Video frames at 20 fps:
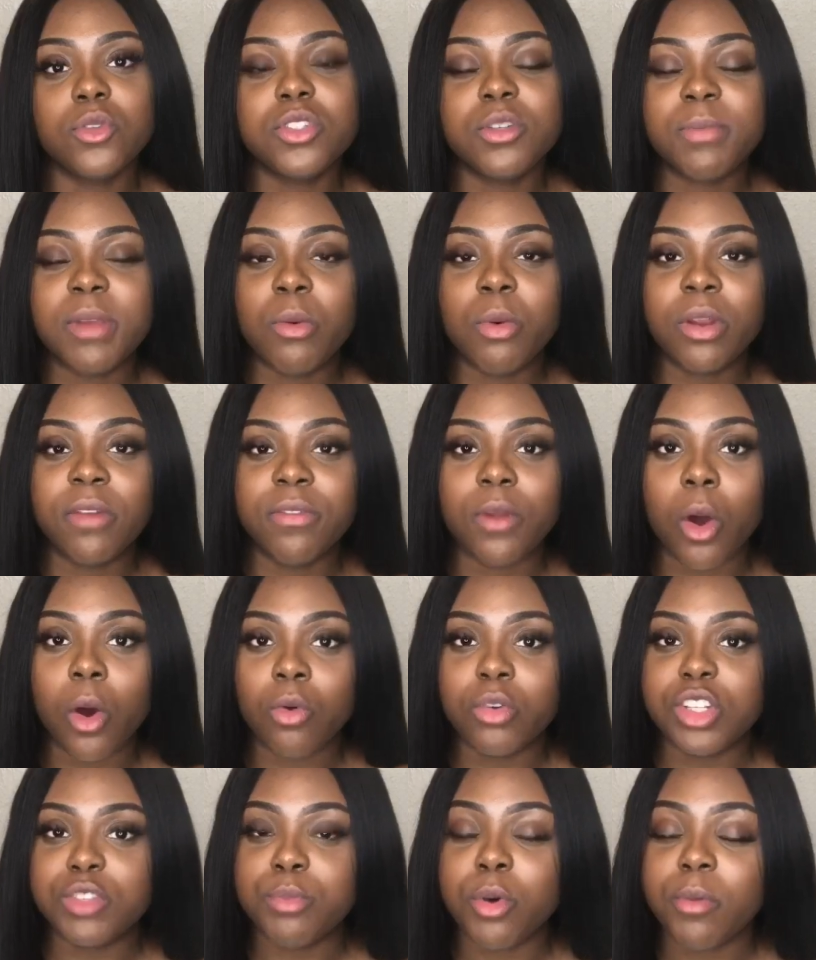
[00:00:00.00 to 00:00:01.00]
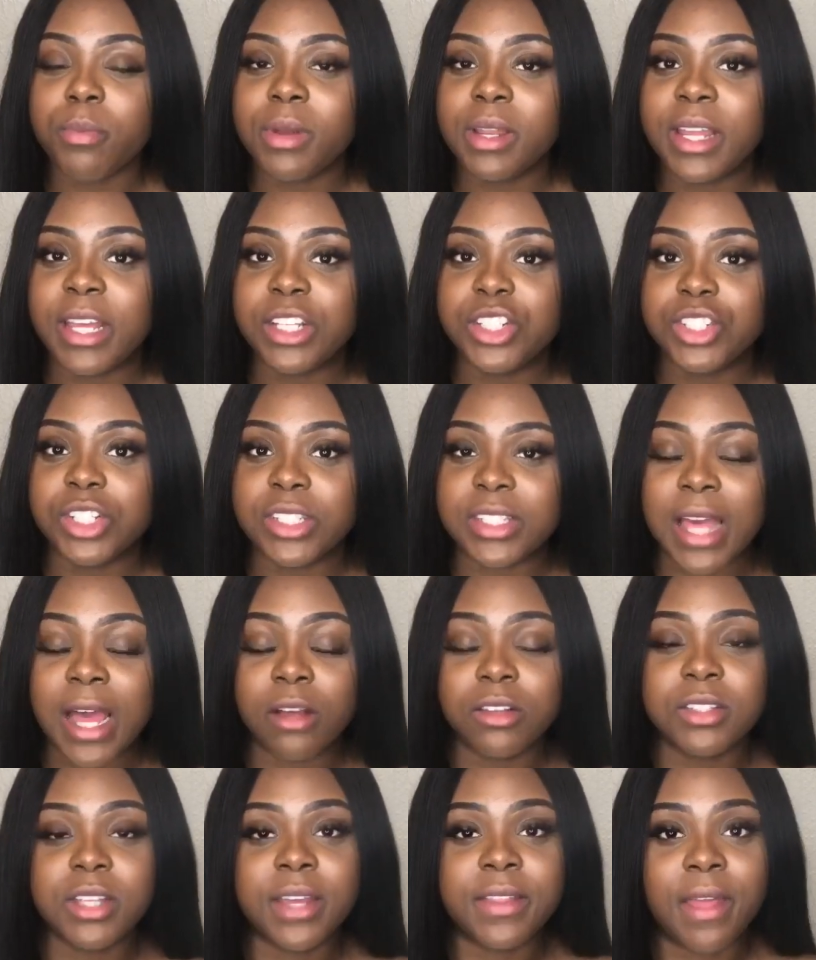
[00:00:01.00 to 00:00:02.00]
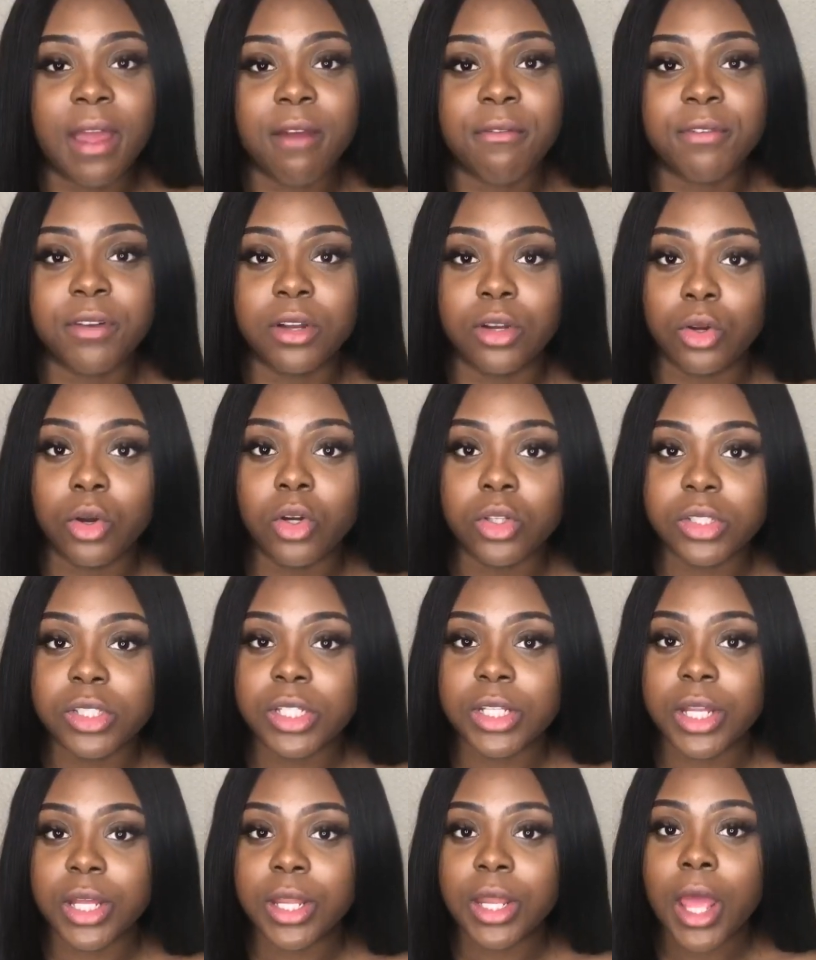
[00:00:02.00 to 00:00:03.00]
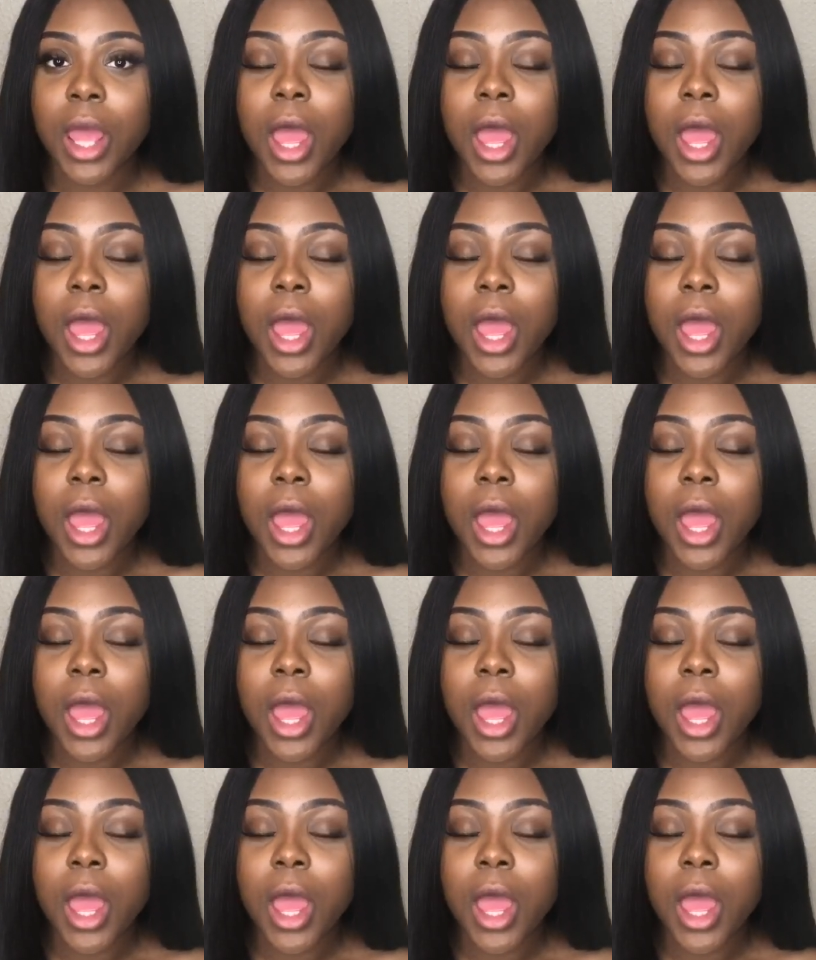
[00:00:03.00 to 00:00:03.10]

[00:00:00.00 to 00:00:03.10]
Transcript: to be one of the oldest populations outside the African continent,